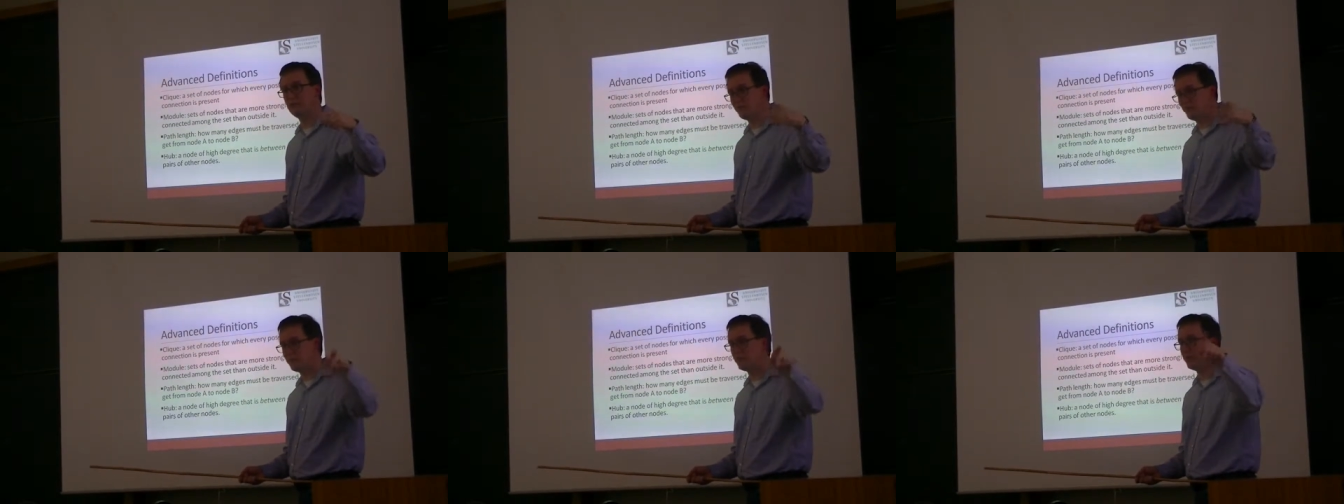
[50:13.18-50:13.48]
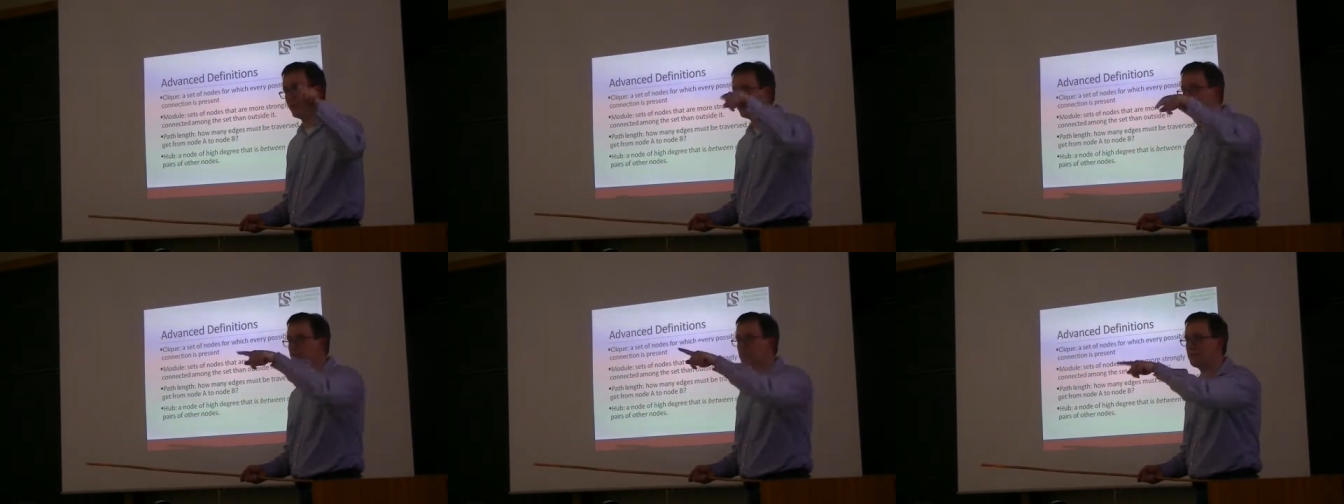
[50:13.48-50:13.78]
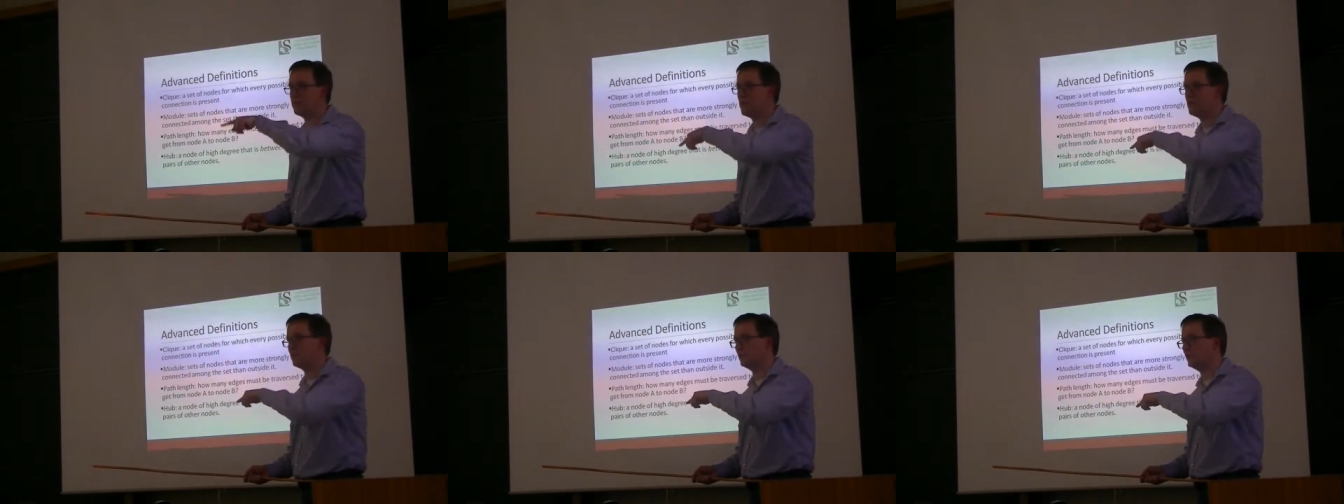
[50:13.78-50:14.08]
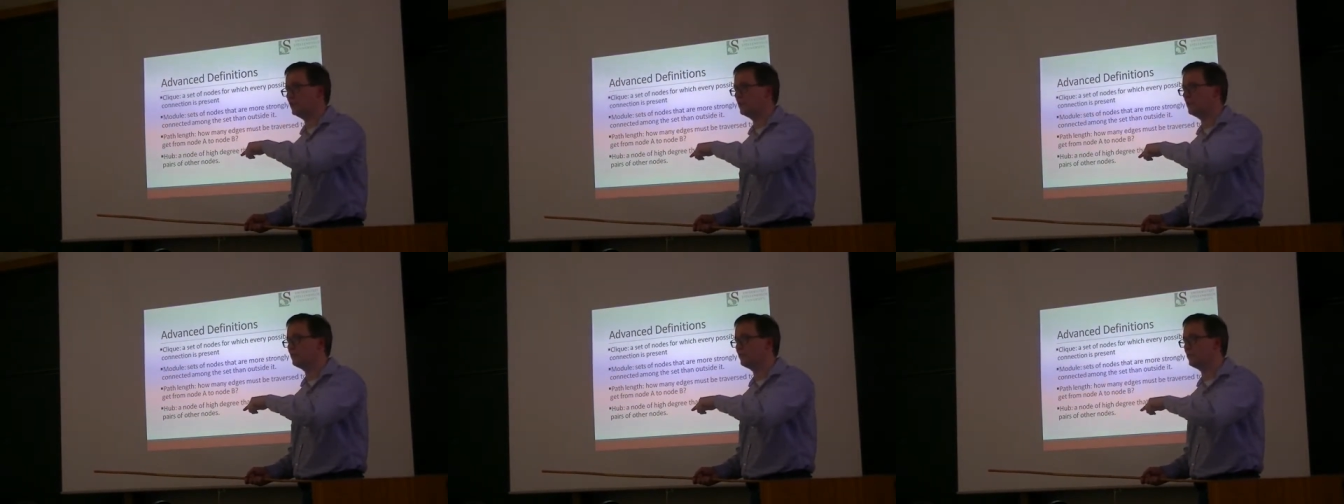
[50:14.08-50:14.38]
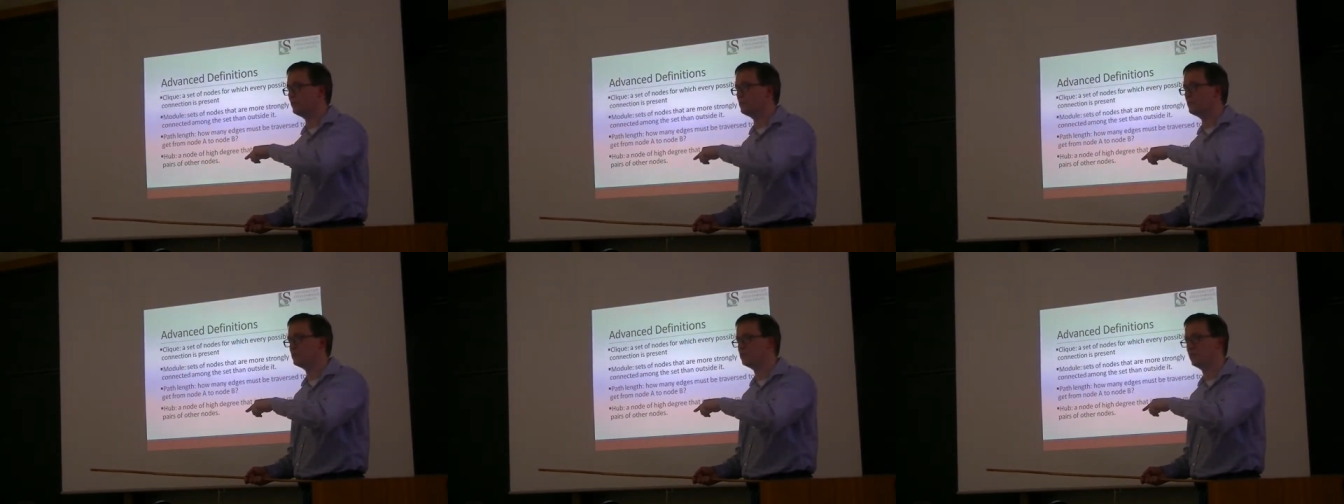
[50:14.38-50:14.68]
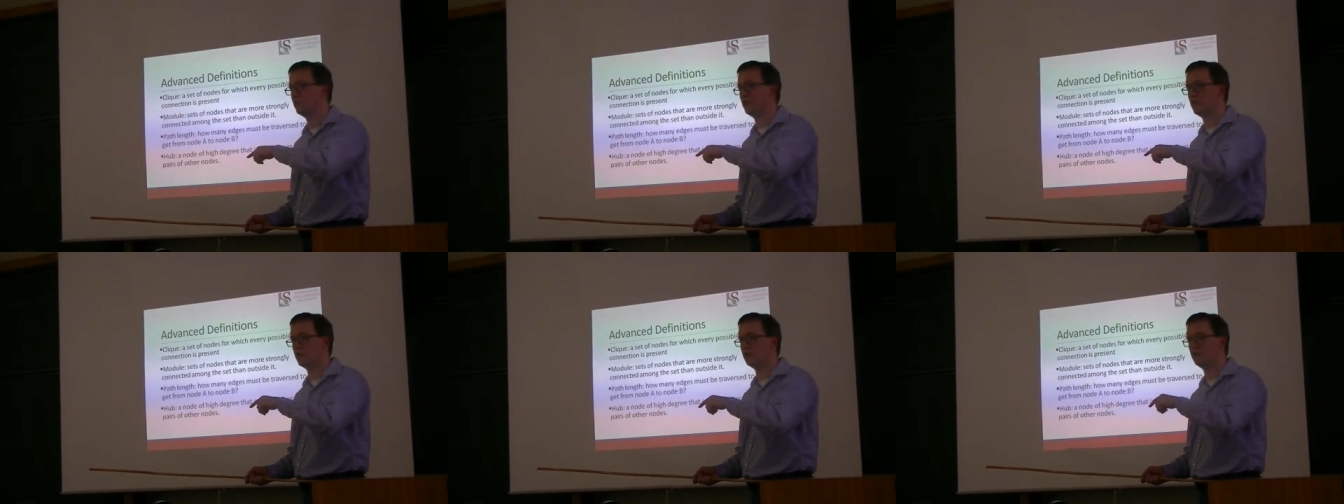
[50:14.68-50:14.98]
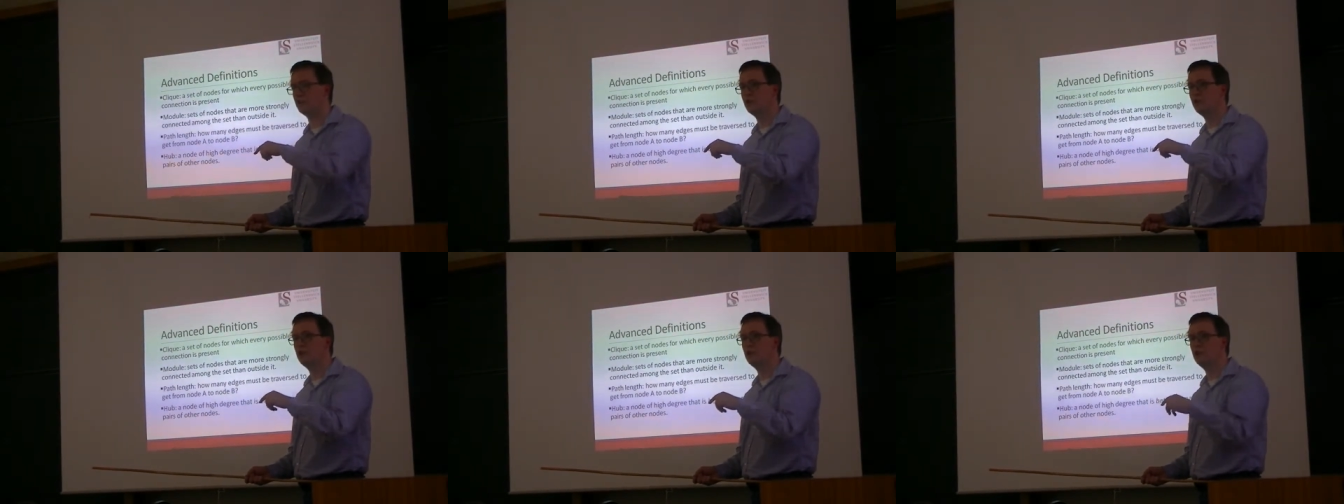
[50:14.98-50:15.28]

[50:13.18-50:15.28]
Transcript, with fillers: if there is a path leading from one to the other,